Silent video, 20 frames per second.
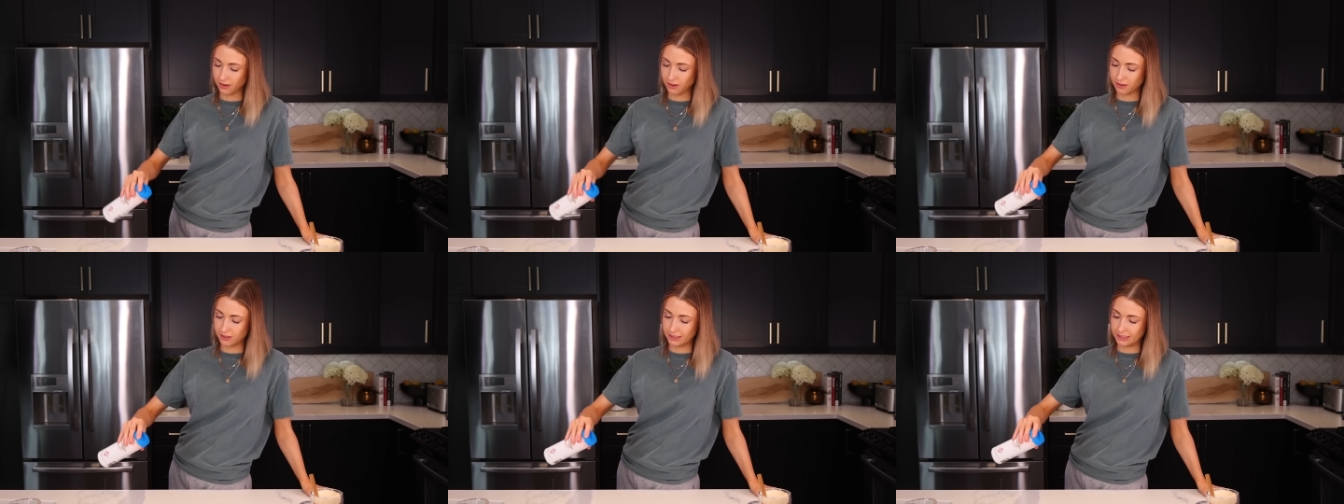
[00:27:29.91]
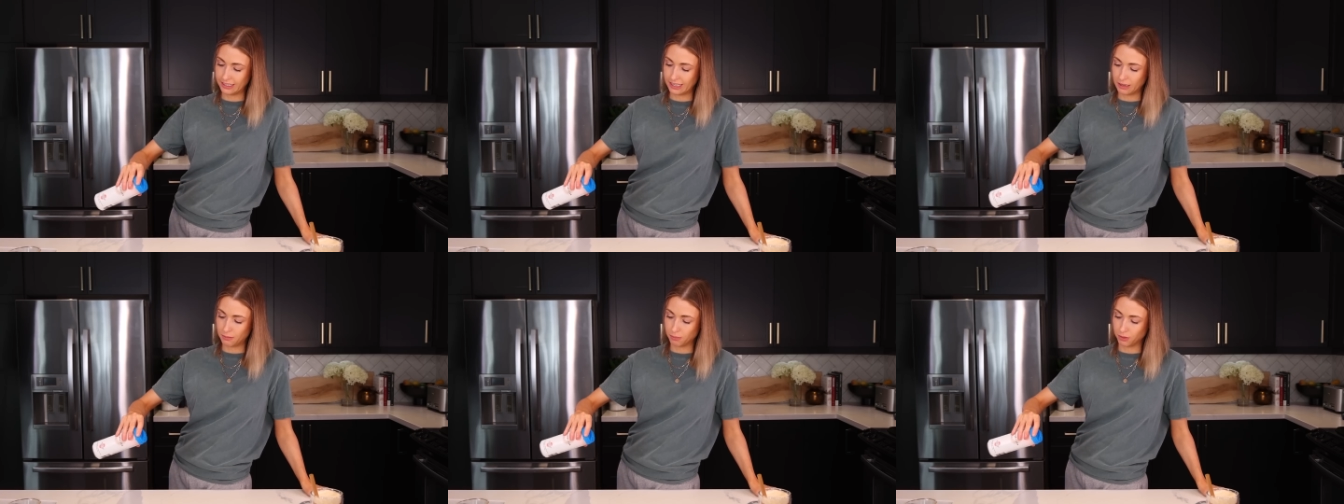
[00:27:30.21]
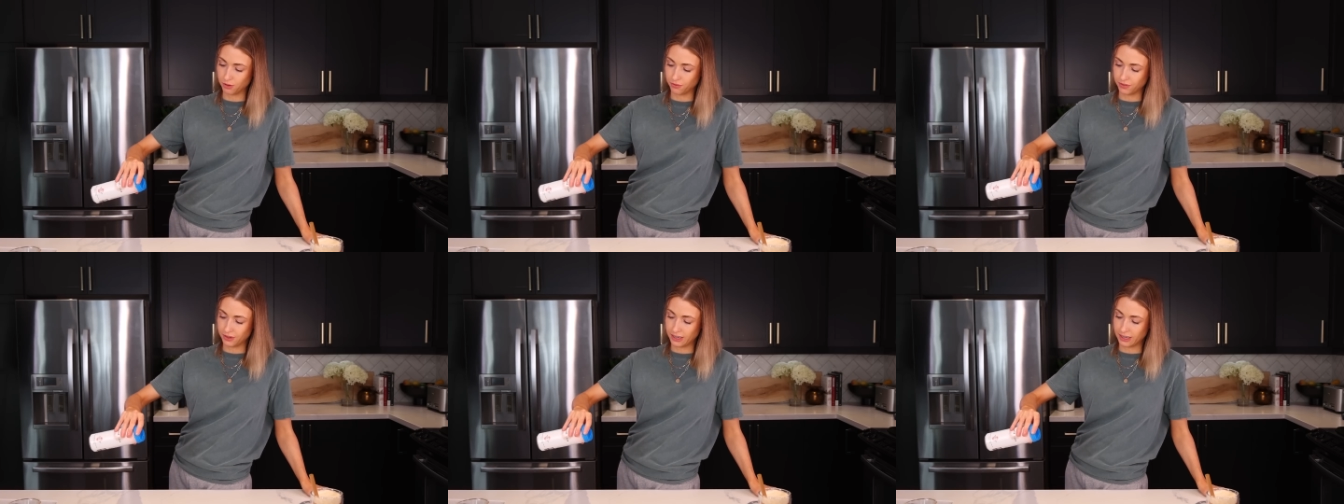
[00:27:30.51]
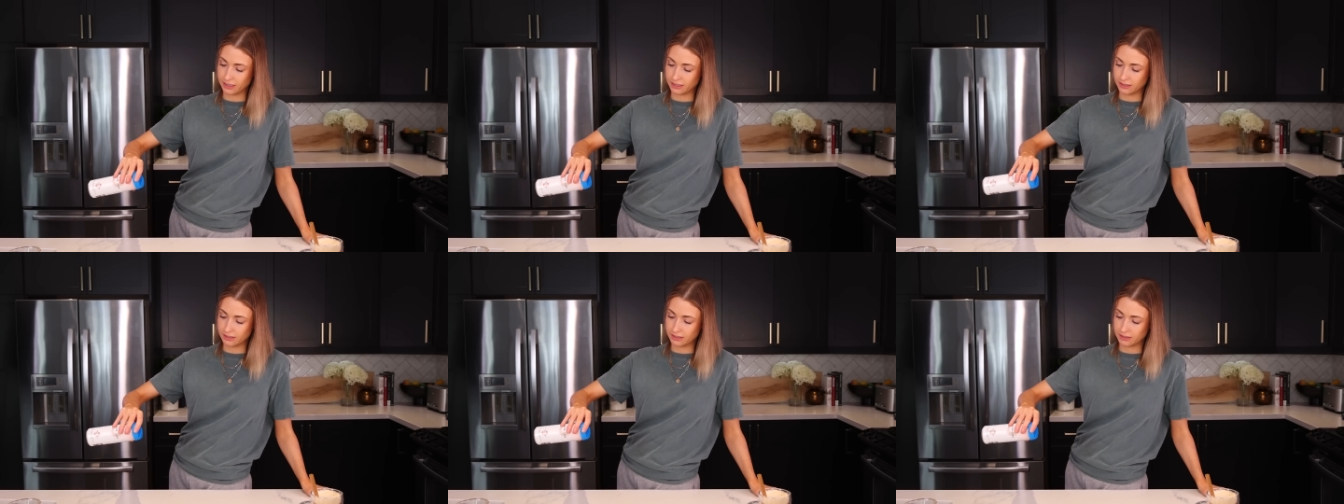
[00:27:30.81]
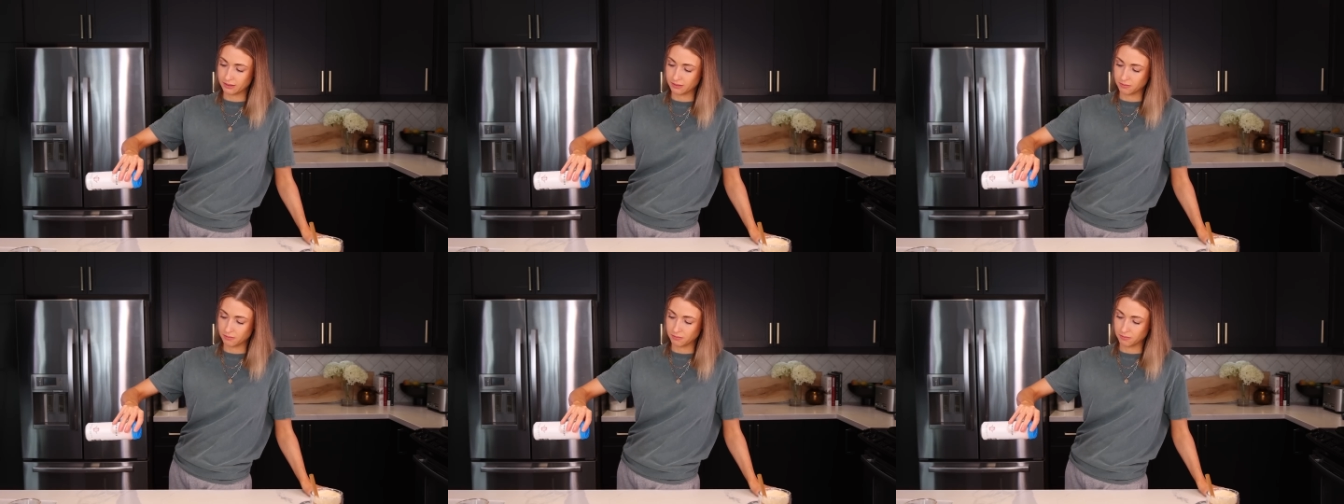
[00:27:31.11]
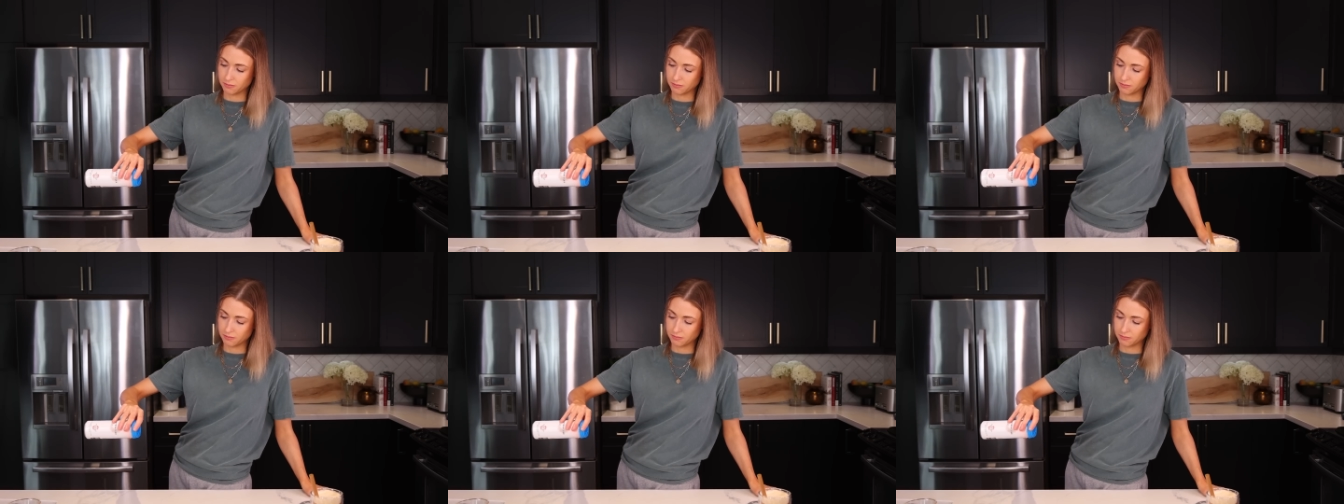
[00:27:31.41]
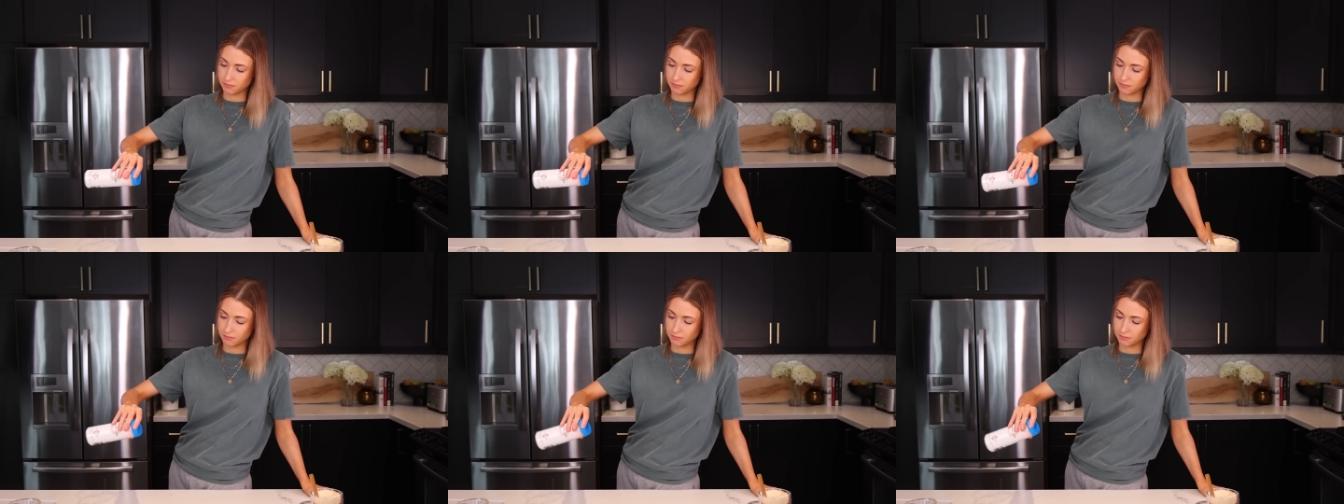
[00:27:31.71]
know how leak proof it is.
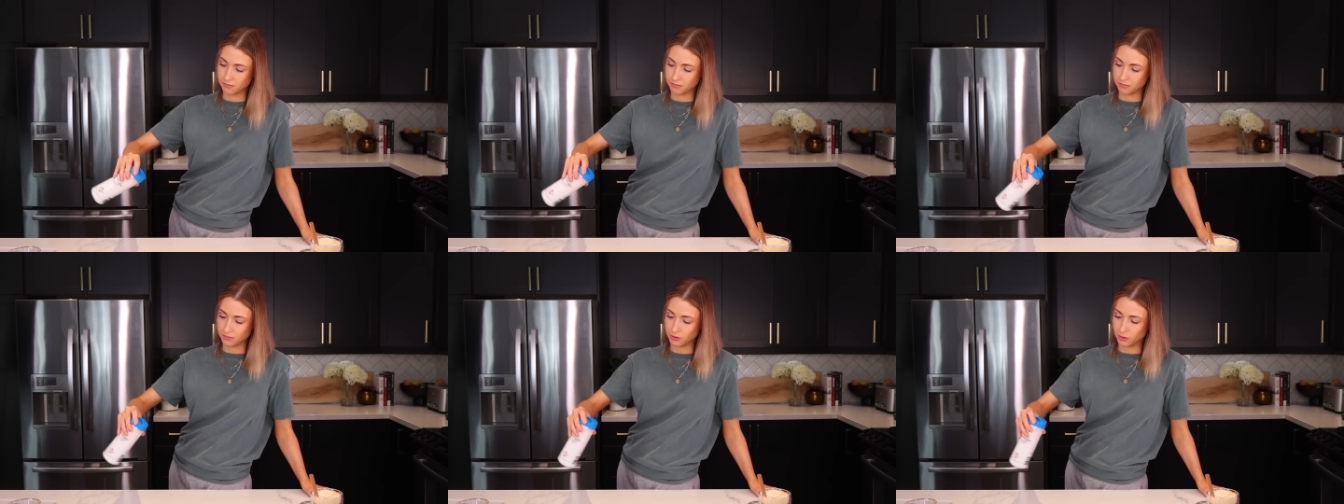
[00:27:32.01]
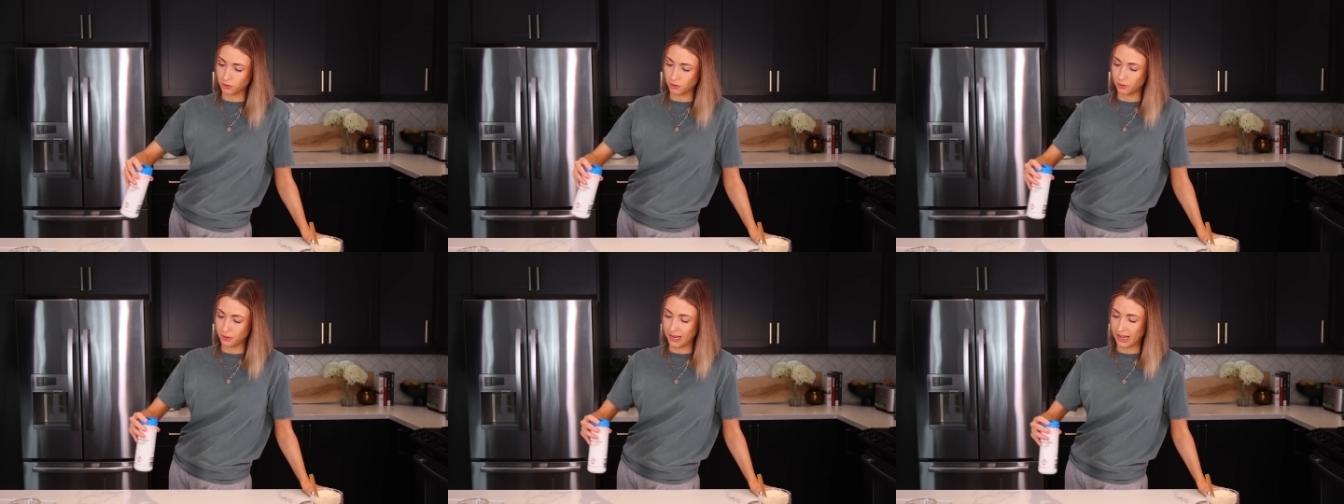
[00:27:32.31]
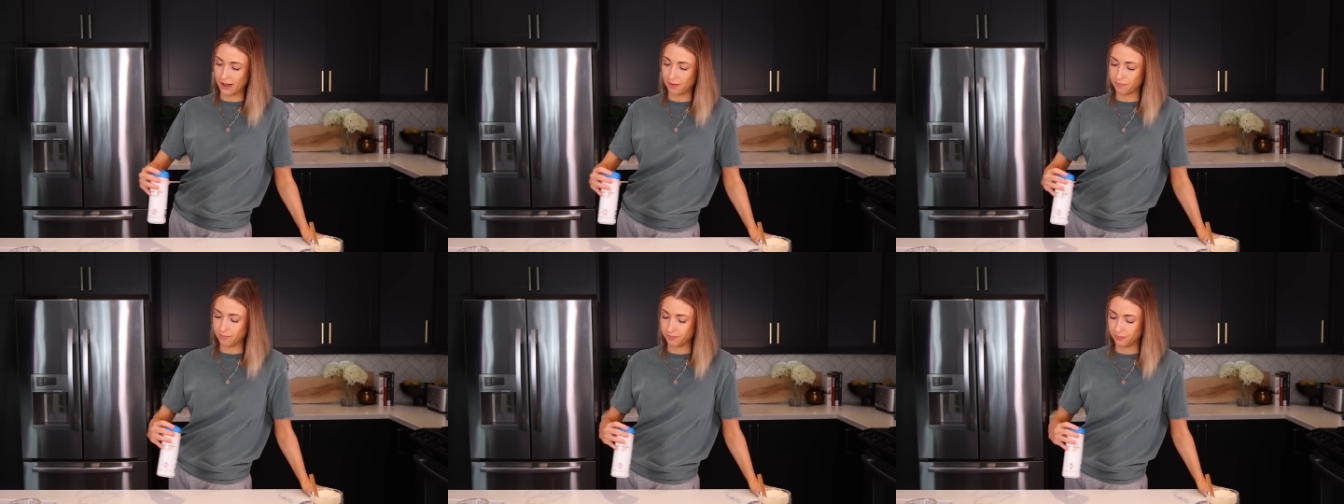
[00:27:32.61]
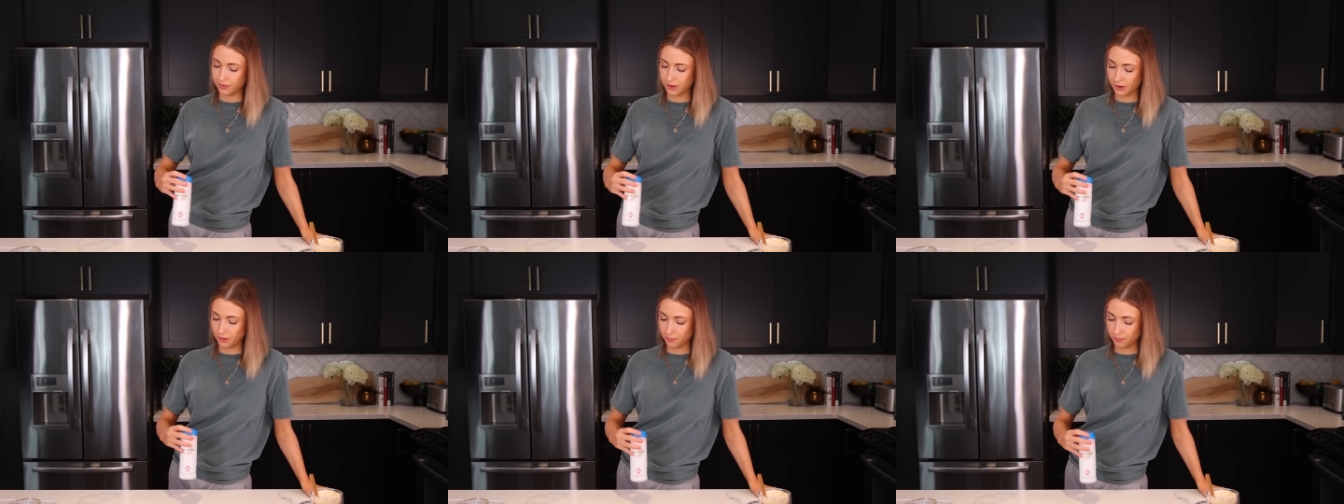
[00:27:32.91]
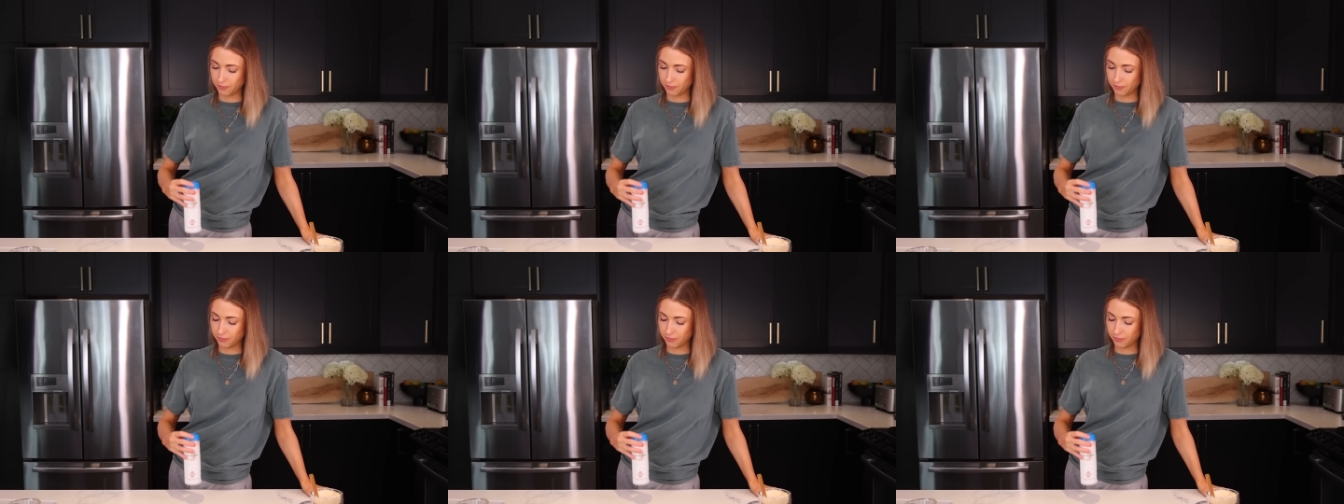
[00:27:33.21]
Oh yeah, no.